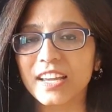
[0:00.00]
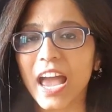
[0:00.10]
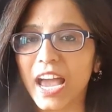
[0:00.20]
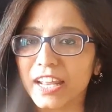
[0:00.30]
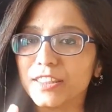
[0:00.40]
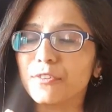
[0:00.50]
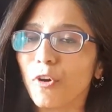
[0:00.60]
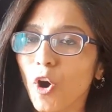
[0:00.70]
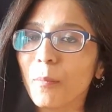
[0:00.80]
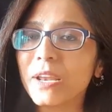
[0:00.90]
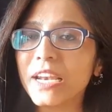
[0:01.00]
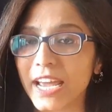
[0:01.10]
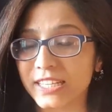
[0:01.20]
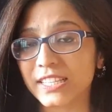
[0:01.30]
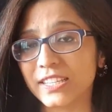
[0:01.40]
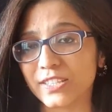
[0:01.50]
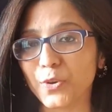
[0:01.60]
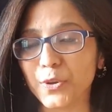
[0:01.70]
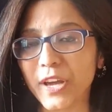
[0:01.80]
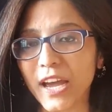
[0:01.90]
and the formal exit is
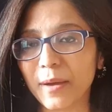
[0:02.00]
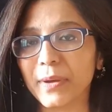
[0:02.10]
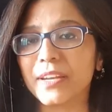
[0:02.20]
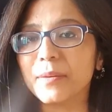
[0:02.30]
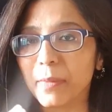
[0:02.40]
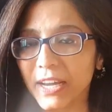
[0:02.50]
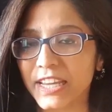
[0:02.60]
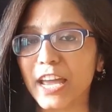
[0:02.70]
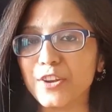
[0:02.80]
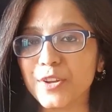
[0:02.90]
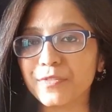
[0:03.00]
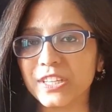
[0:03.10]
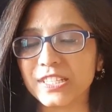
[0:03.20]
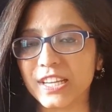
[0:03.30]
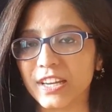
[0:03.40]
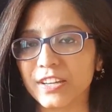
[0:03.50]
going to happen by the end of this year.